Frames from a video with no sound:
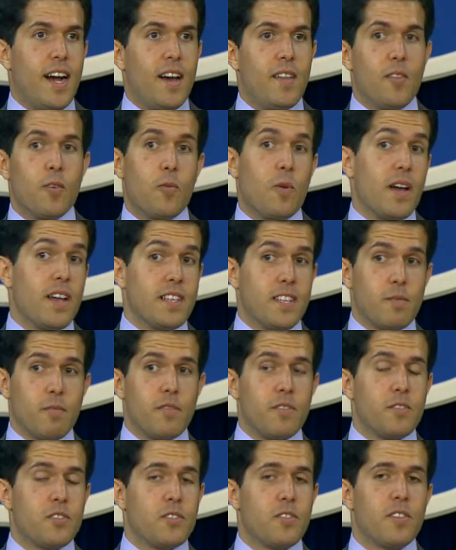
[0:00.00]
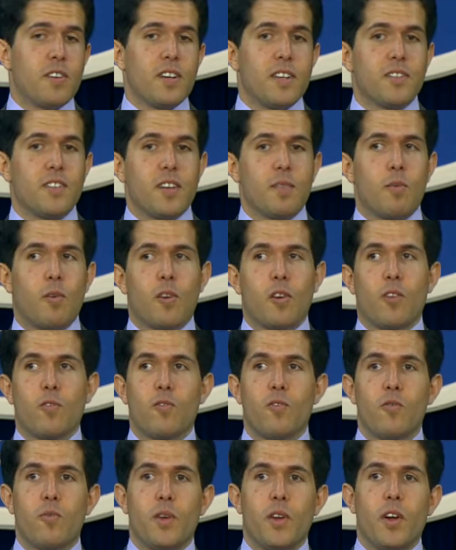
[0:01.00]
the way some of his surrogates like Marco
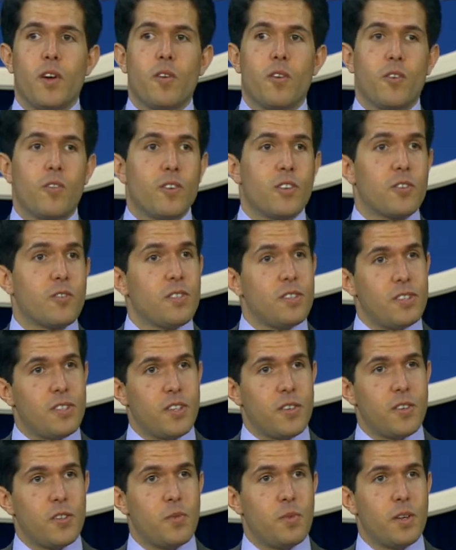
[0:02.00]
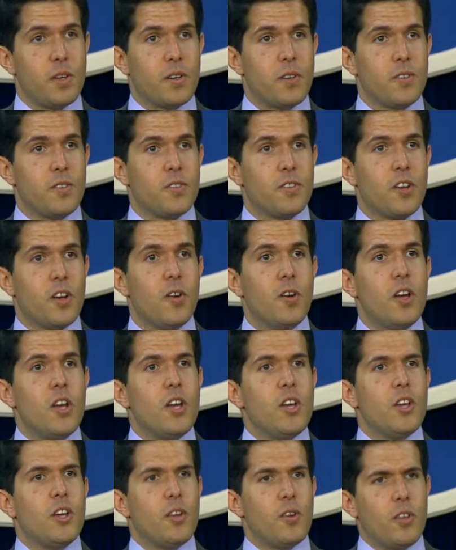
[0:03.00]
Rubio or Chris Christie are speakers. So,
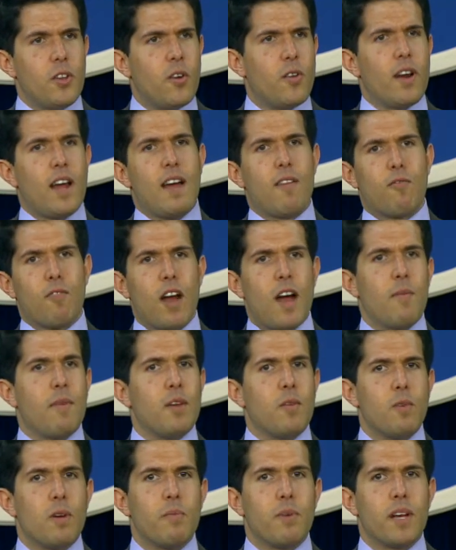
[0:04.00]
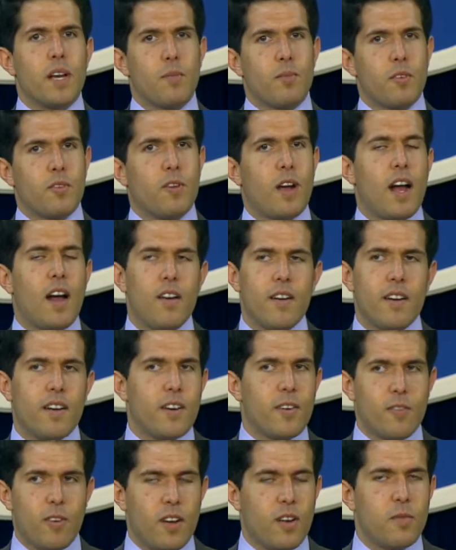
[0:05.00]
you know, you don't have Romney whipping up the crowd and an
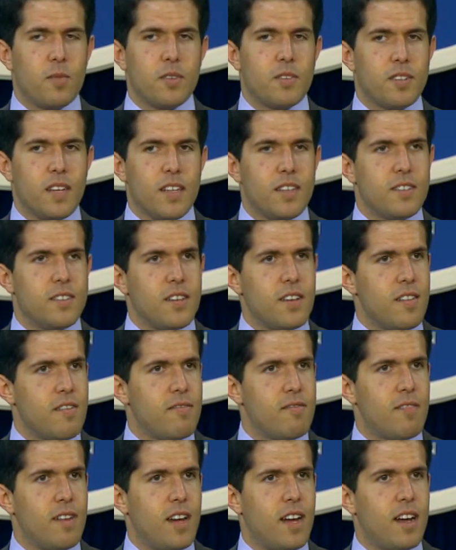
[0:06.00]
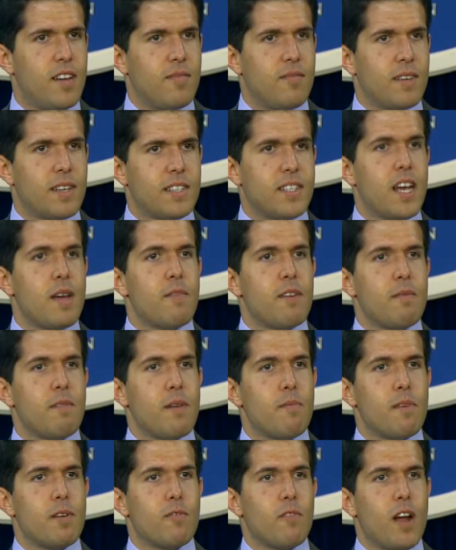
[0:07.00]
incredible sense of excitement
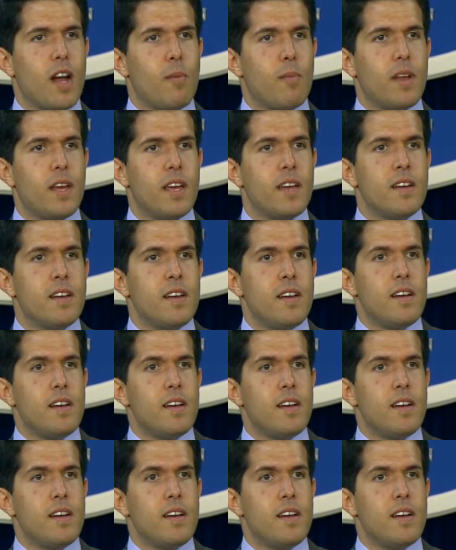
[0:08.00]
about Mitt Romney.